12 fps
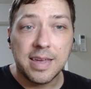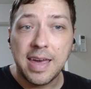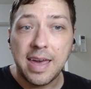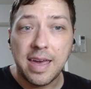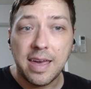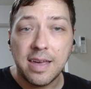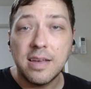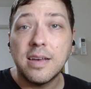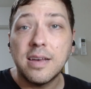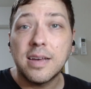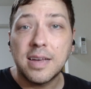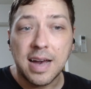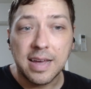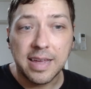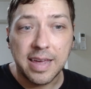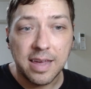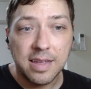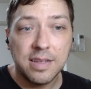Ke,
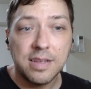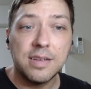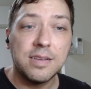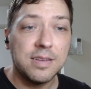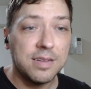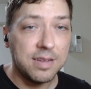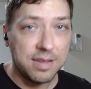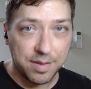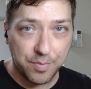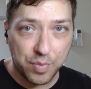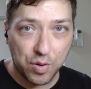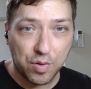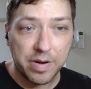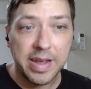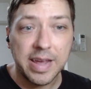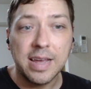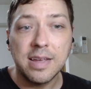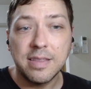kake, the
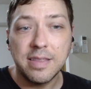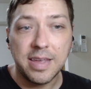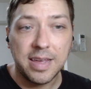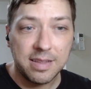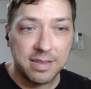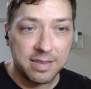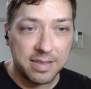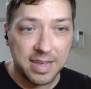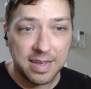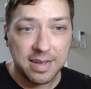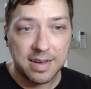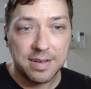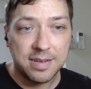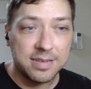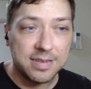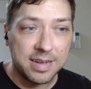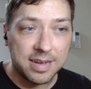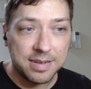pouring, the, the
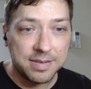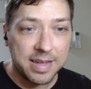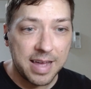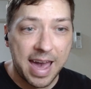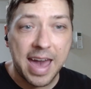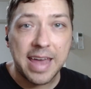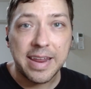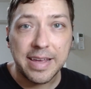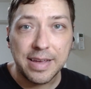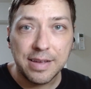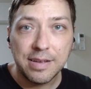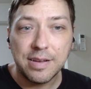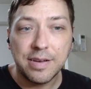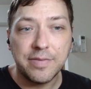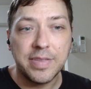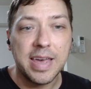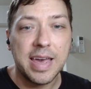adding of the